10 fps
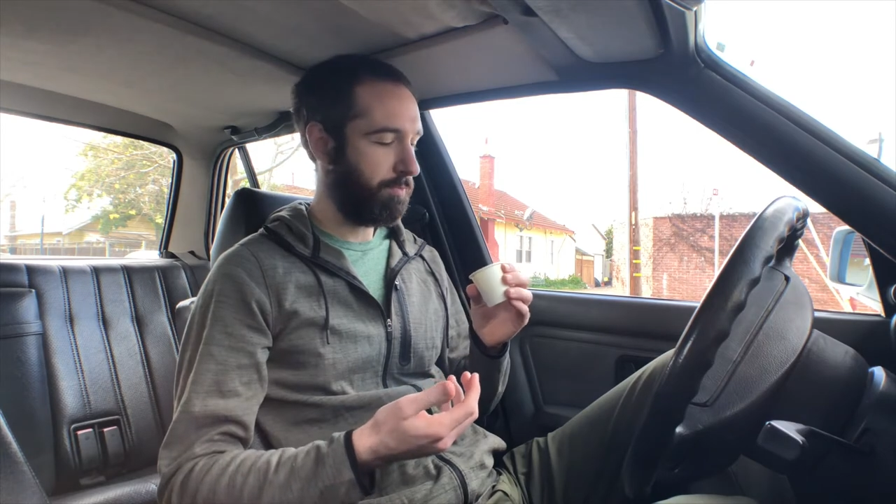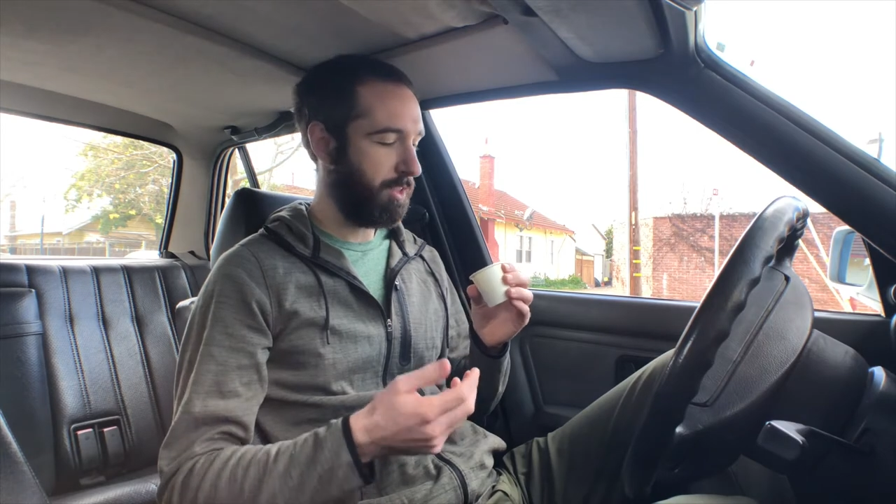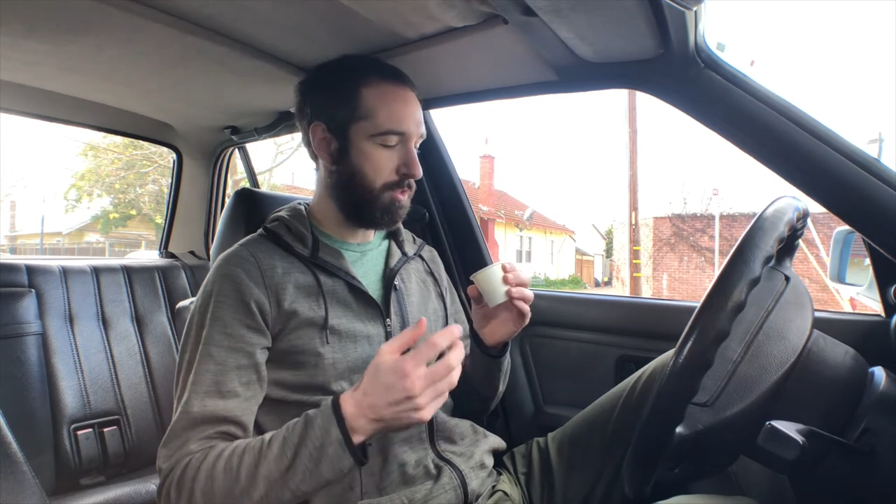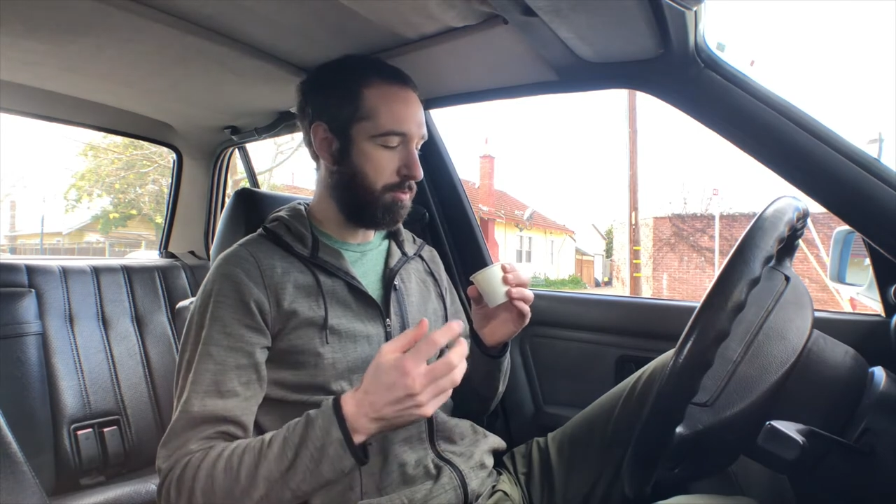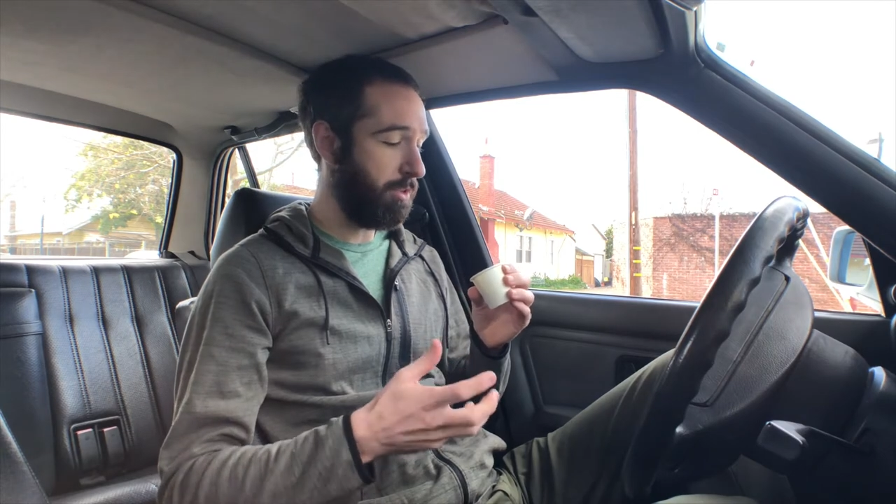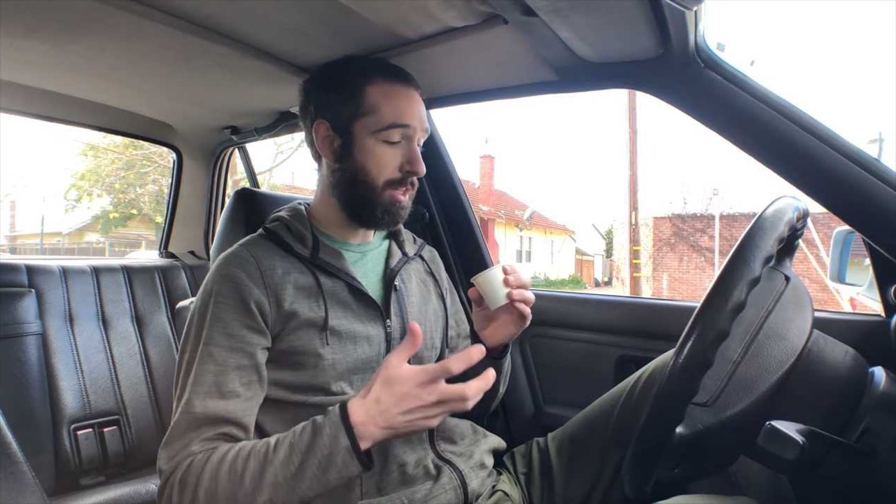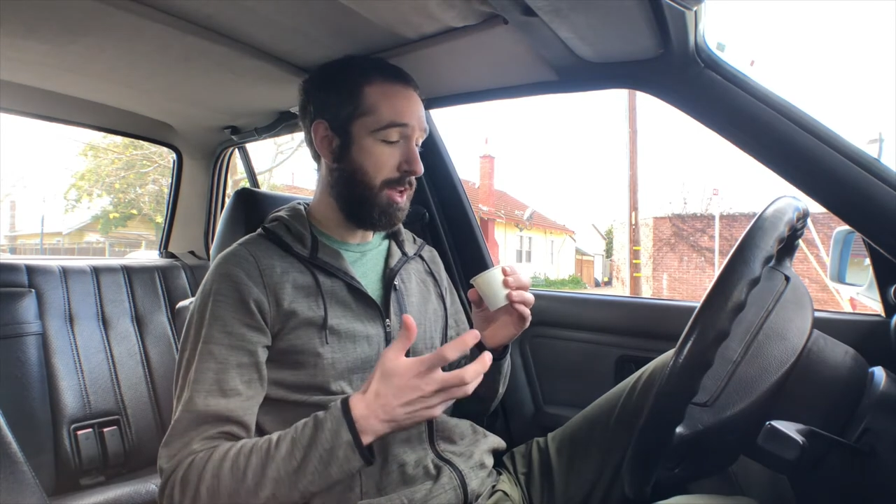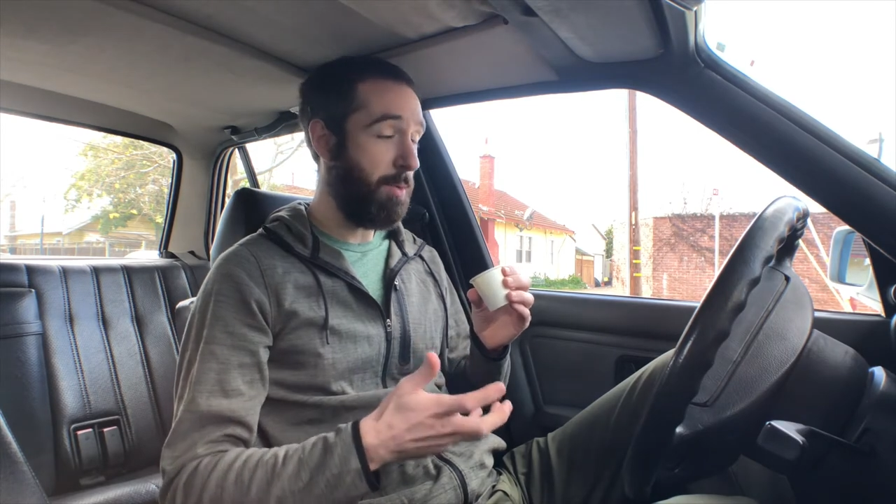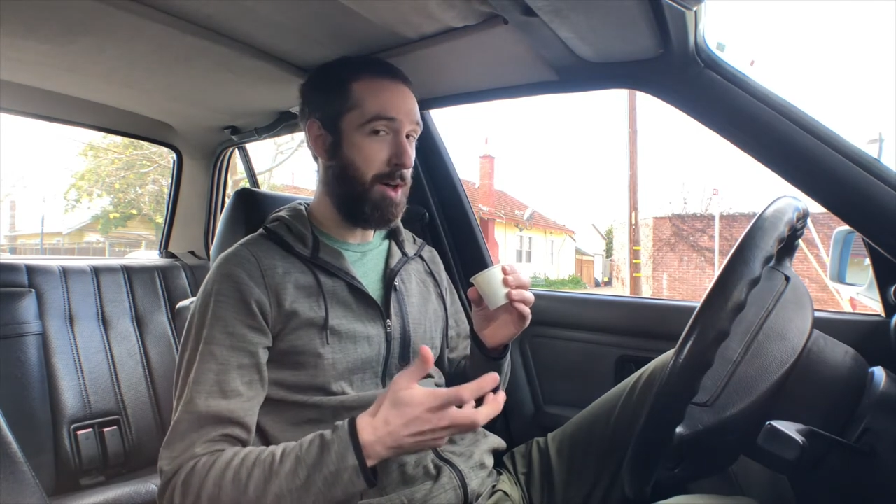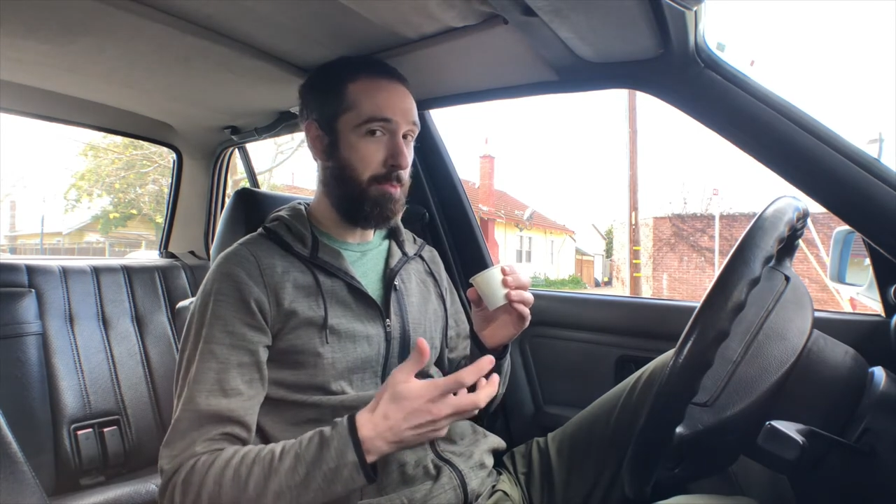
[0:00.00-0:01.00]
It's really
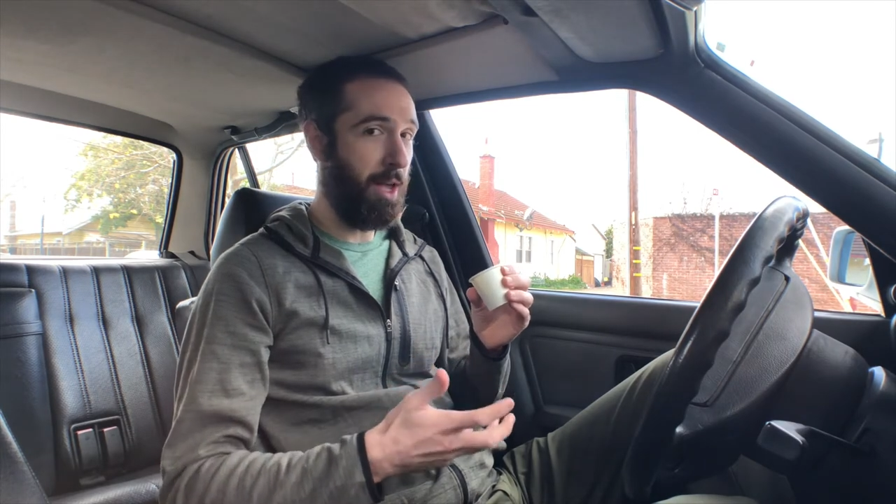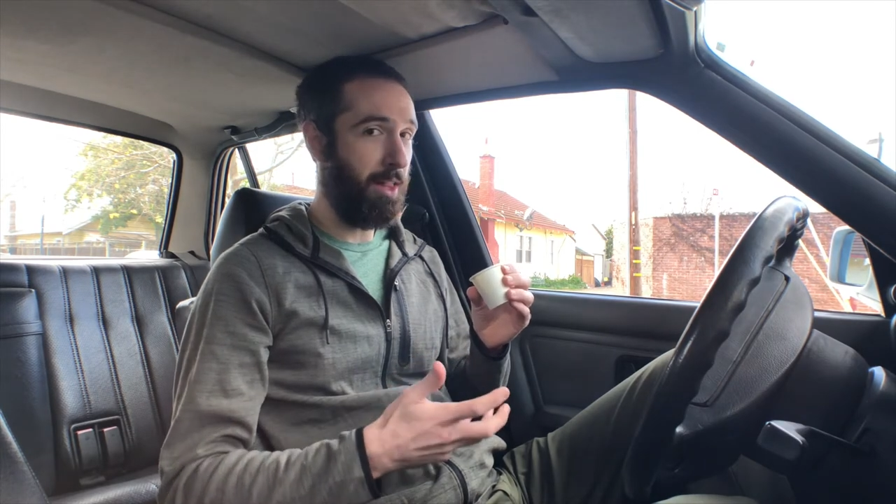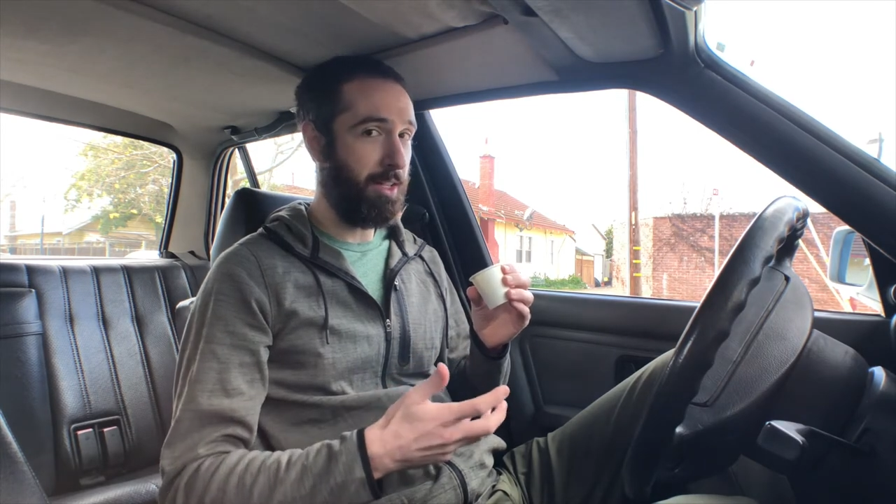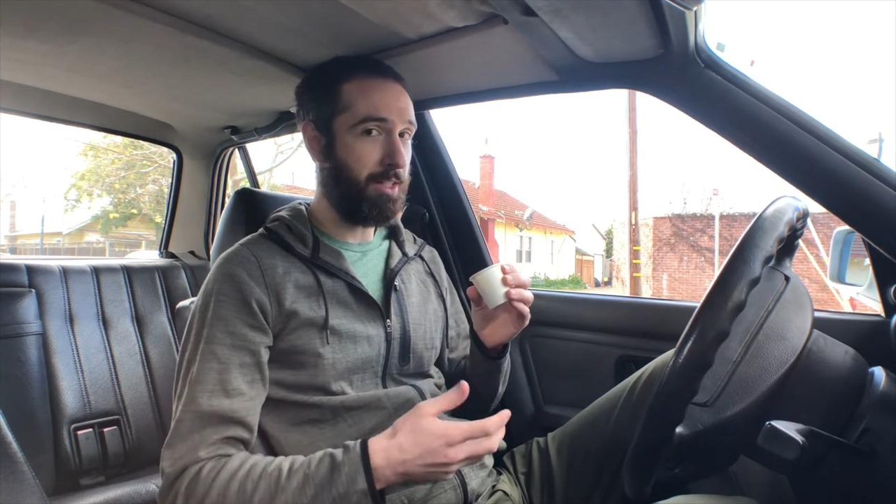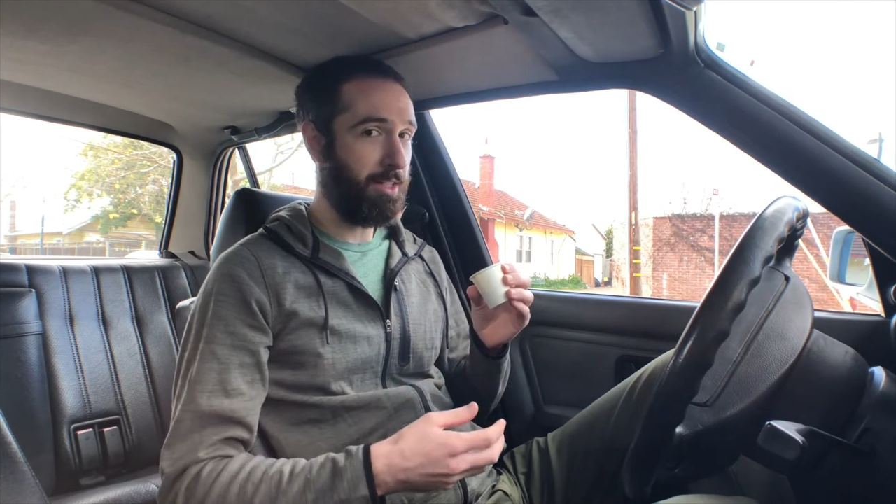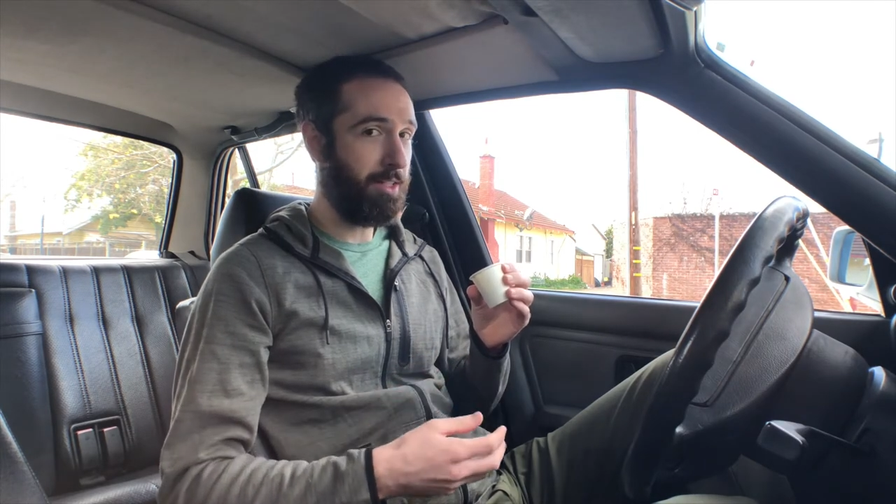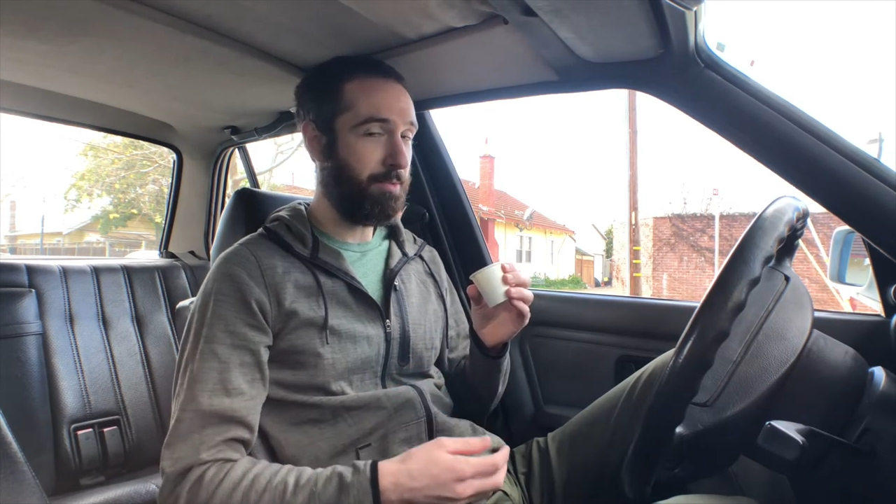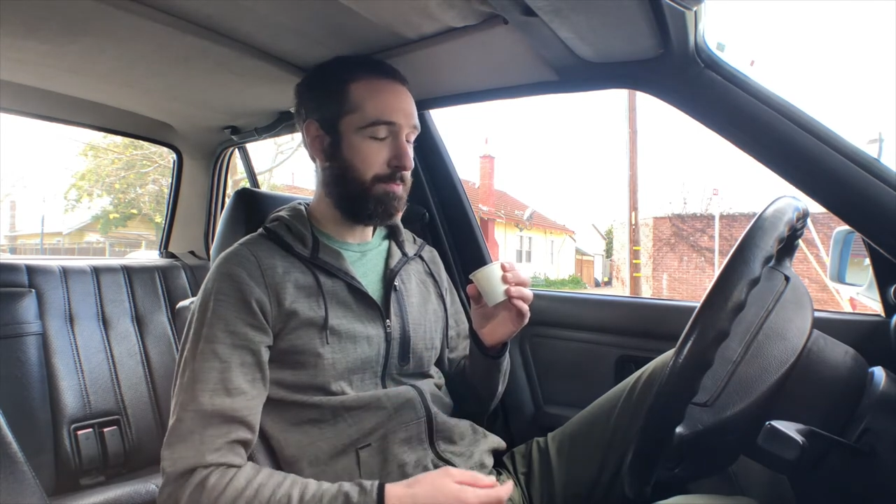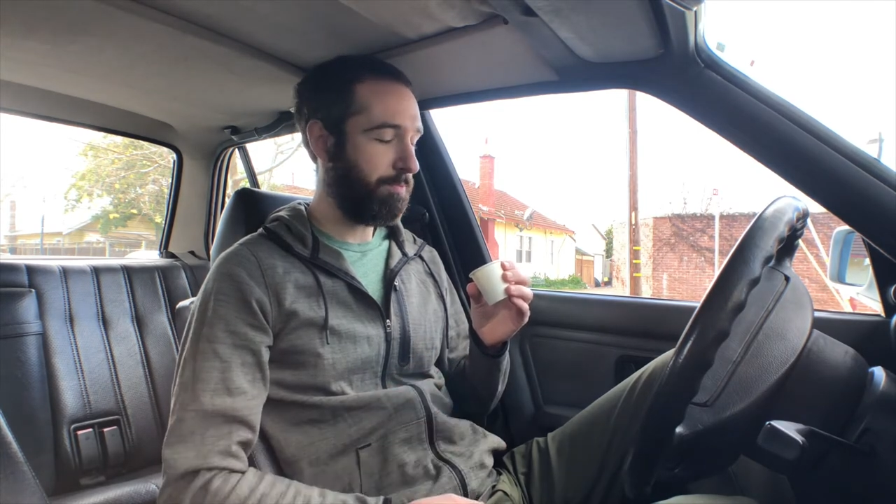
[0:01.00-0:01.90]
well balanced.